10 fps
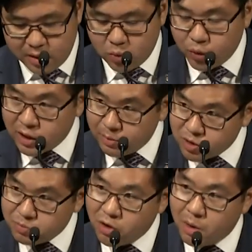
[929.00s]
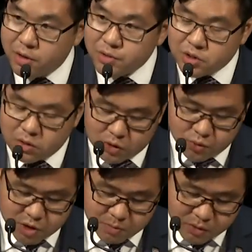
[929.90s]
Whitlam, as Prime Minister, was
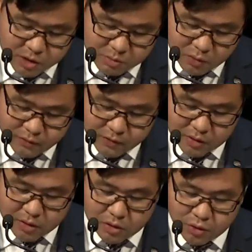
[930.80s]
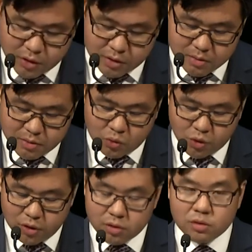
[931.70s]
responsible for concluding the
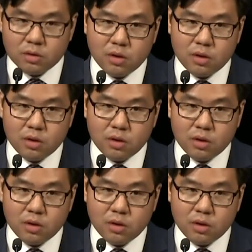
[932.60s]
work